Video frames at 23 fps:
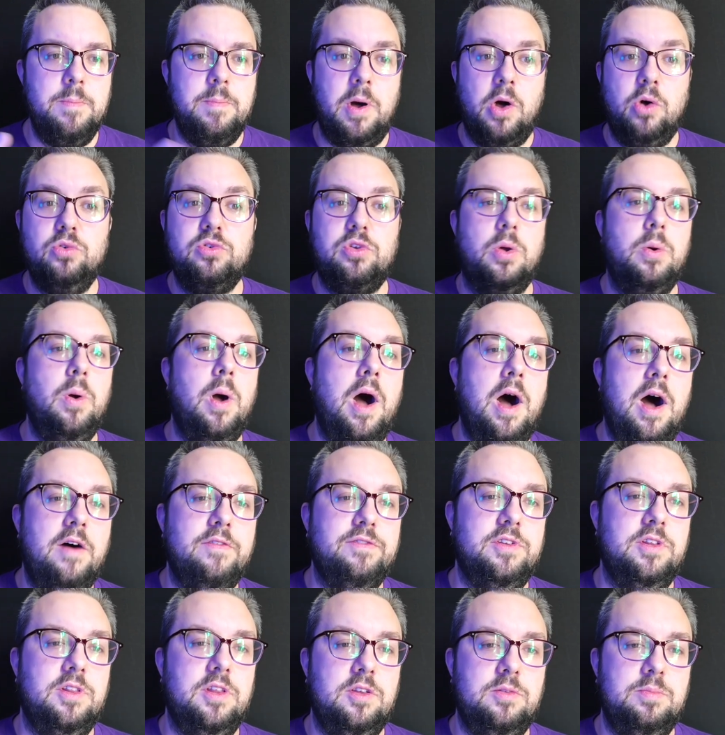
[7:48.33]
but also
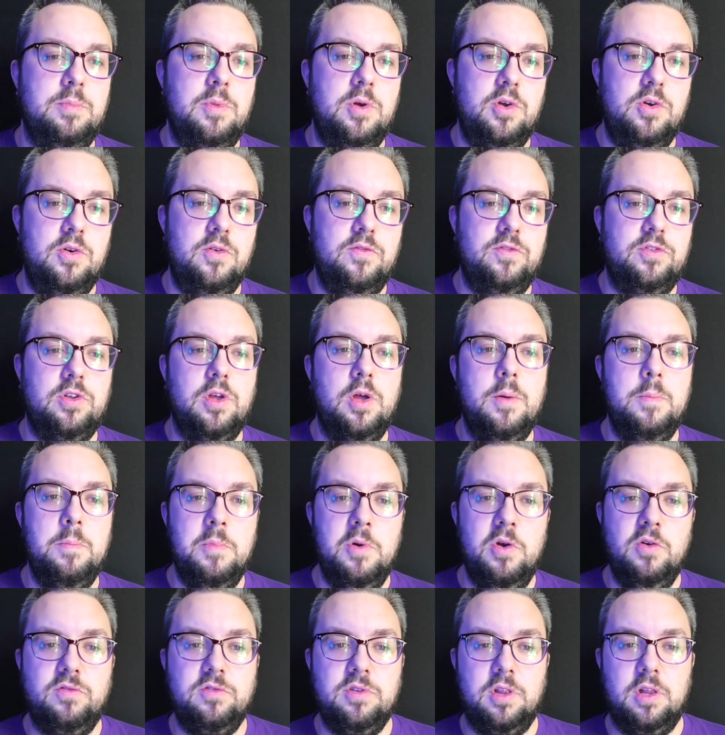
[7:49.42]
after this moves,
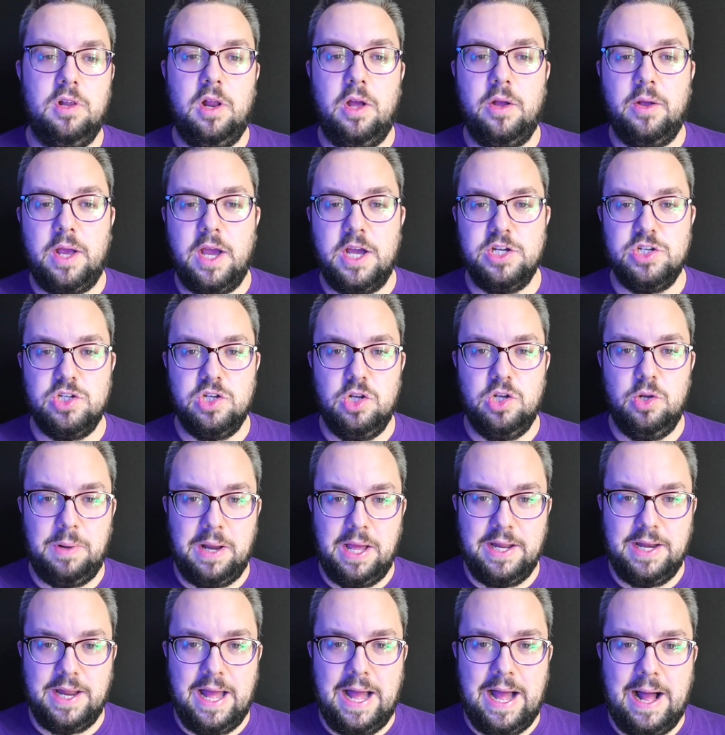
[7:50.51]
move to the location you
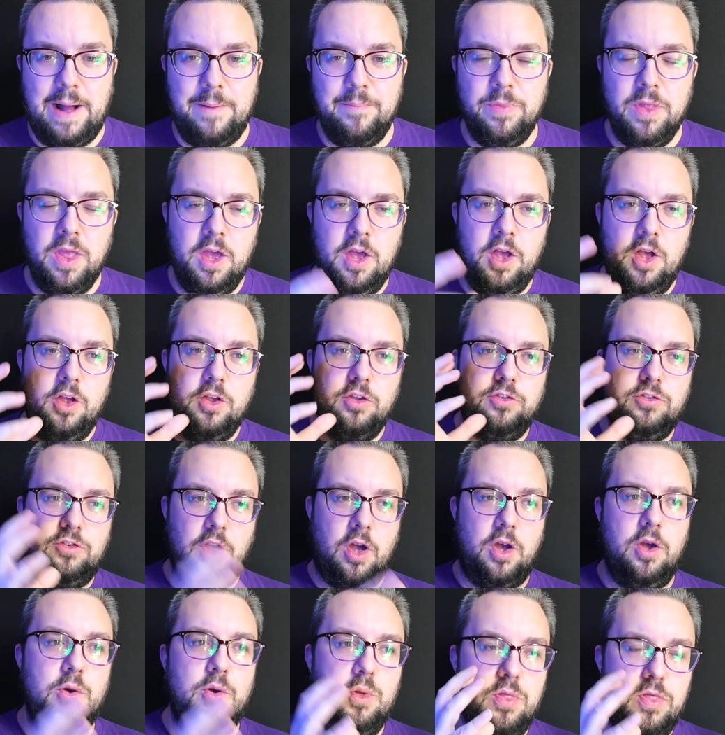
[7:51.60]
played it at.
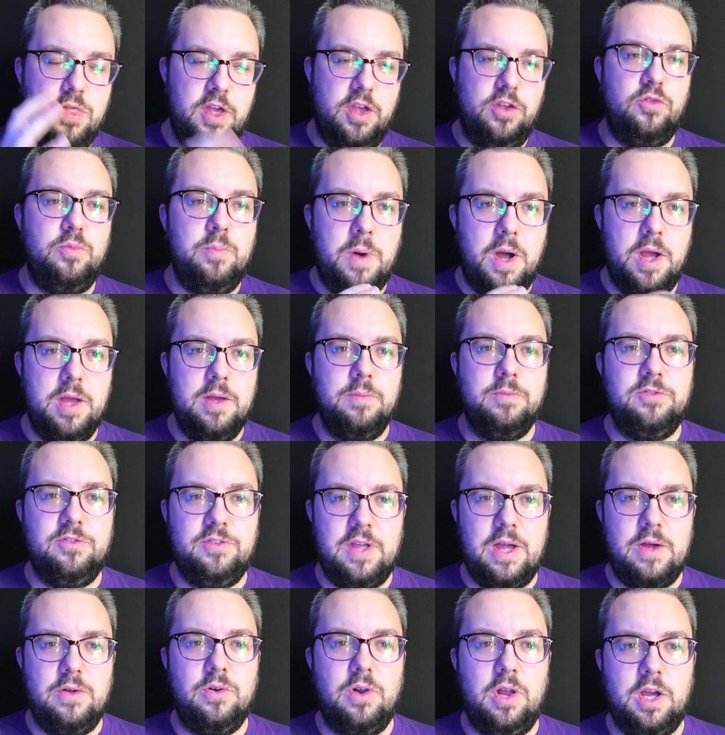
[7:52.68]
So this might
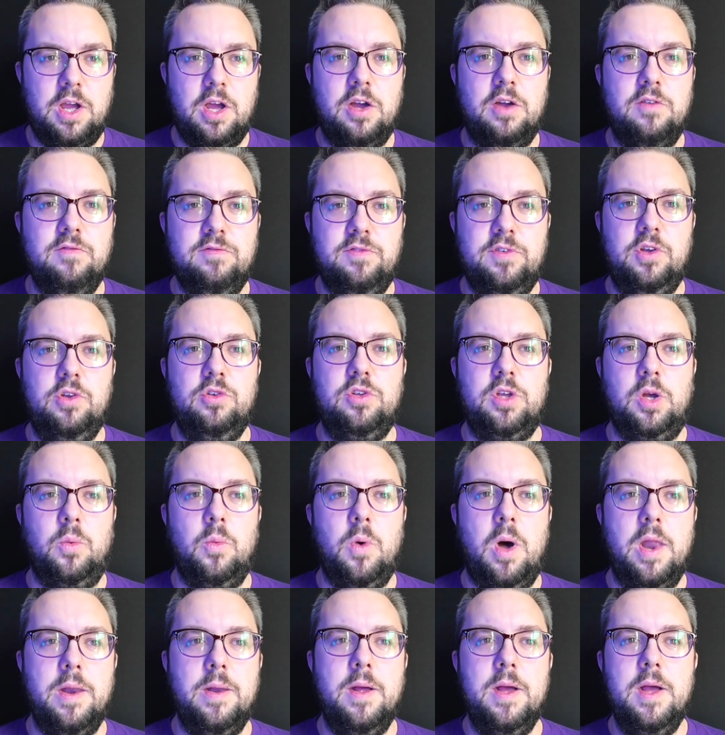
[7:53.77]
sound like a confusing
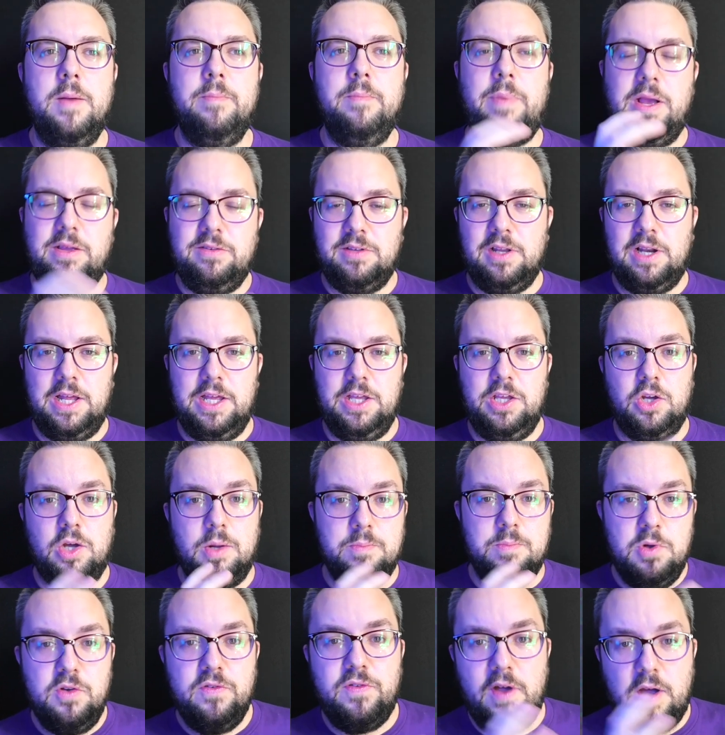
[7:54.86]
one. Basically, you can
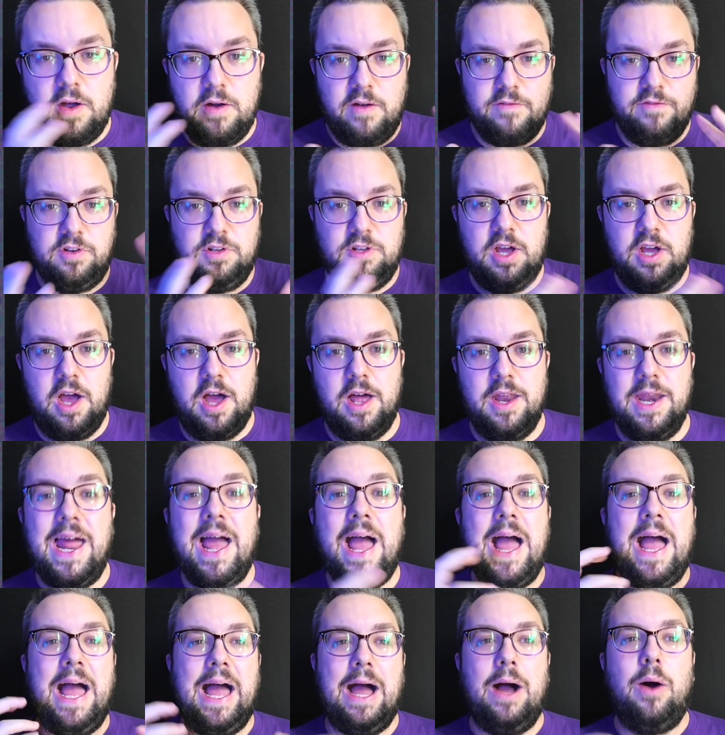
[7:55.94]
move her every turn,
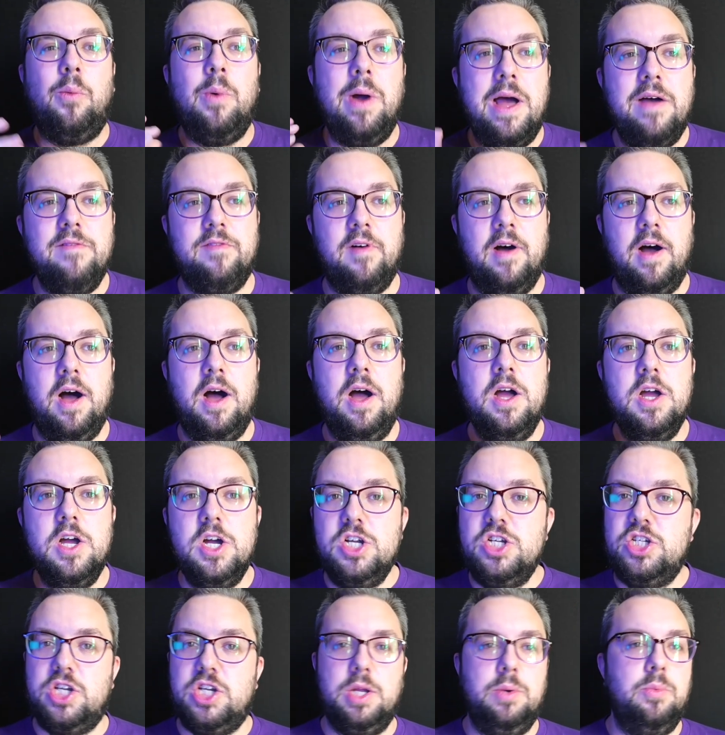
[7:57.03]
however,
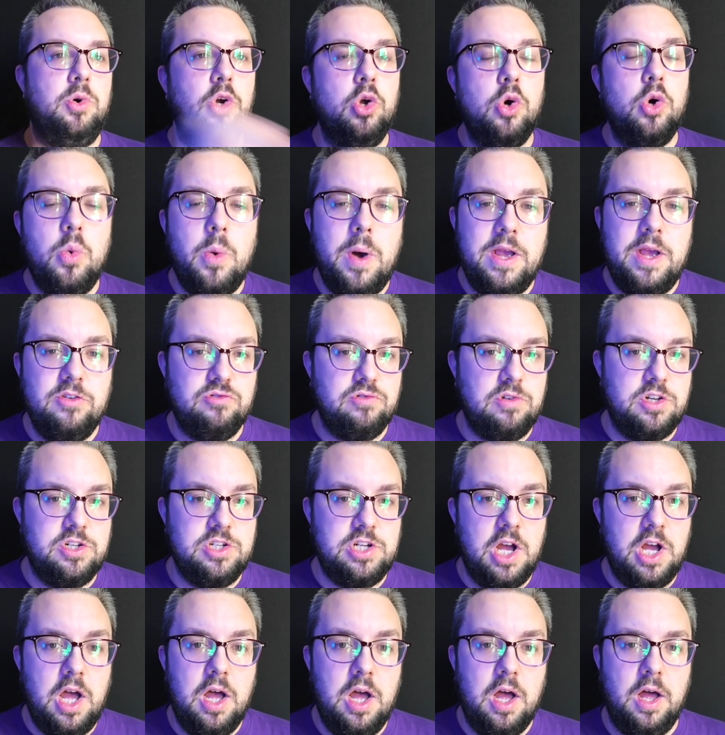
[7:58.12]
she will always
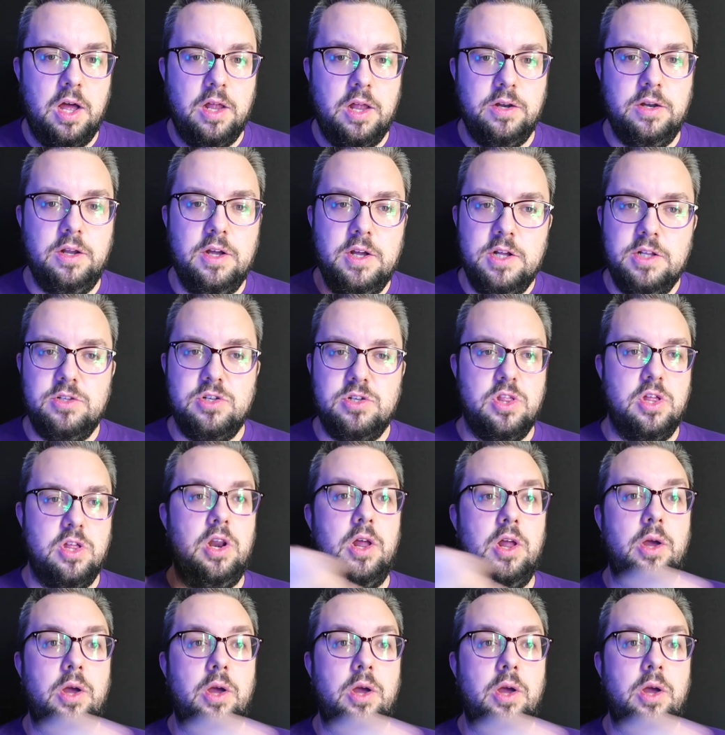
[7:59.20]
return to the